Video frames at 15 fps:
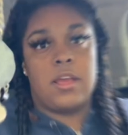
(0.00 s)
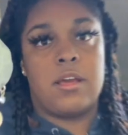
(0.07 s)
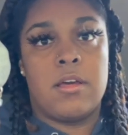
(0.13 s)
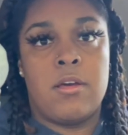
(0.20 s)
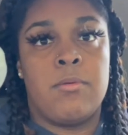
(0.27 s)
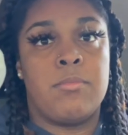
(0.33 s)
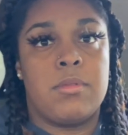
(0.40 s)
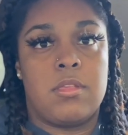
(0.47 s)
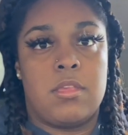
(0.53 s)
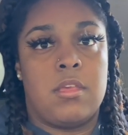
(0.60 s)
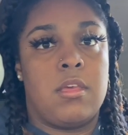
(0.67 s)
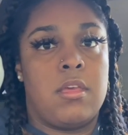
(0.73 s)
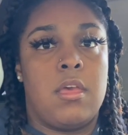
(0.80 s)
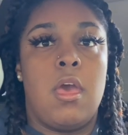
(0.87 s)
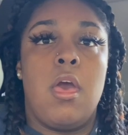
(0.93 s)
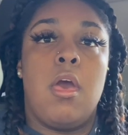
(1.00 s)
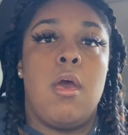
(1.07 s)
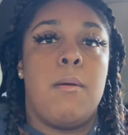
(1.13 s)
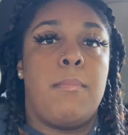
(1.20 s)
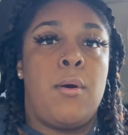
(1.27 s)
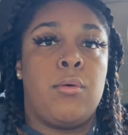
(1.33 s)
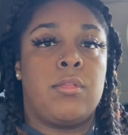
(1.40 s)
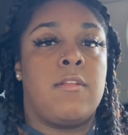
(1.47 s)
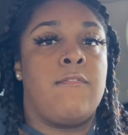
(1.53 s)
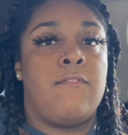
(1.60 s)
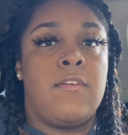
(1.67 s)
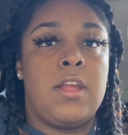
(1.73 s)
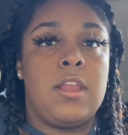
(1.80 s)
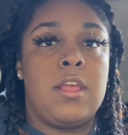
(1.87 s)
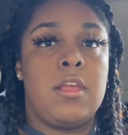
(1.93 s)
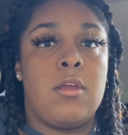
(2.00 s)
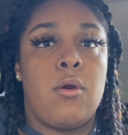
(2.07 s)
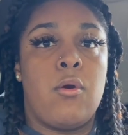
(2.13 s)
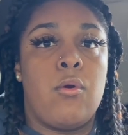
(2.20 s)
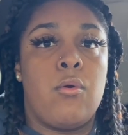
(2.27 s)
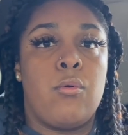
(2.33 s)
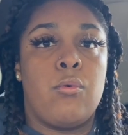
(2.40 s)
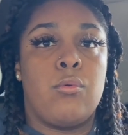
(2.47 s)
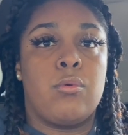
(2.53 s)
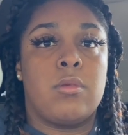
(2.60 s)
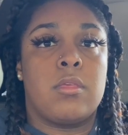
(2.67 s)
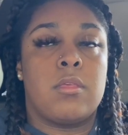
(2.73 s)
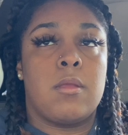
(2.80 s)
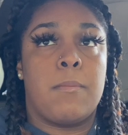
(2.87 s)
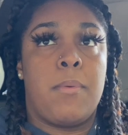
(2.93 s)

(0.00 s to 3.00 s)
comes to posting videos,